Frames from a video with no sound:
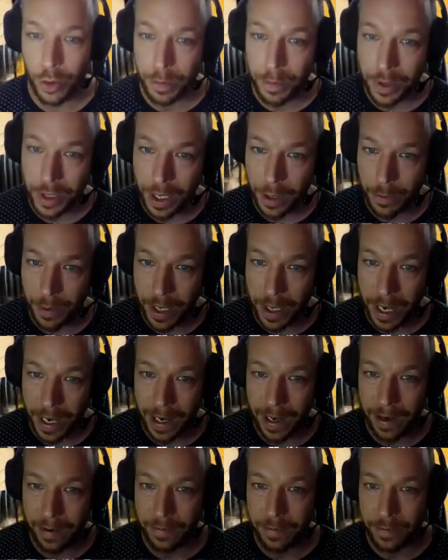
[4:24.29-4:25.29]
but now we
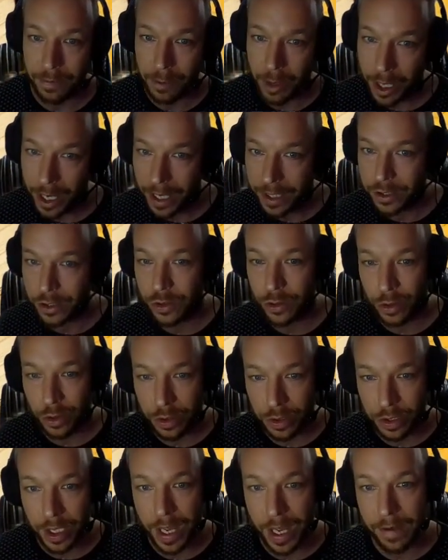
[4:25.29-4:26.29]
have an extra
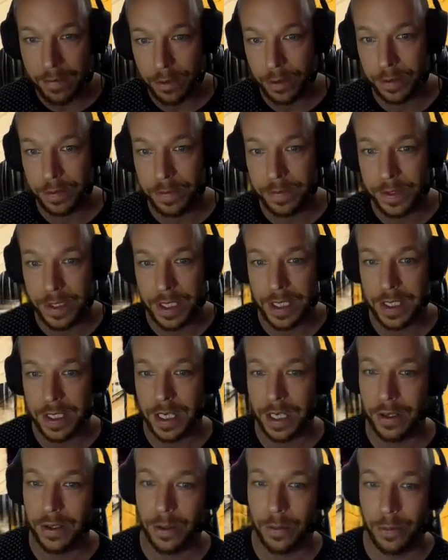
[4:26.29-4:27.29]
level of
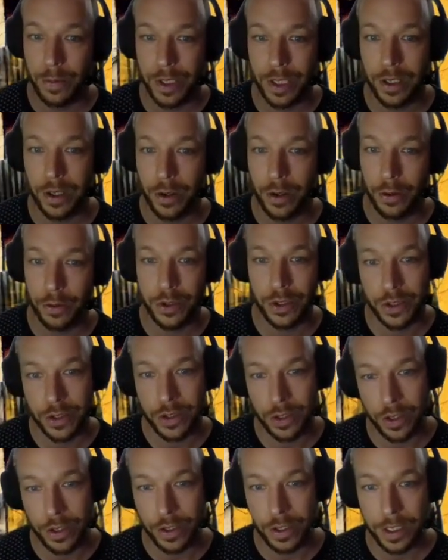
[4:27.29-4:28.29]
detail that we can go just on
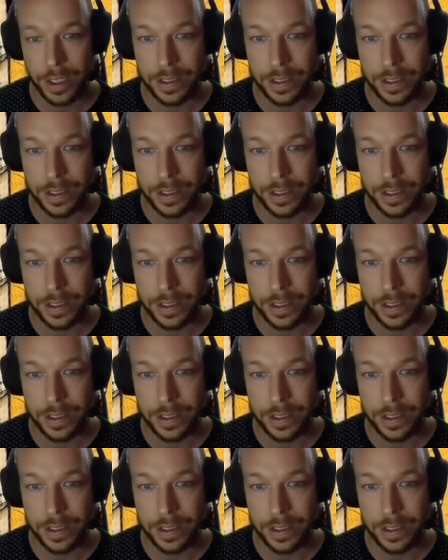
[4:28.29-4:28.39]
our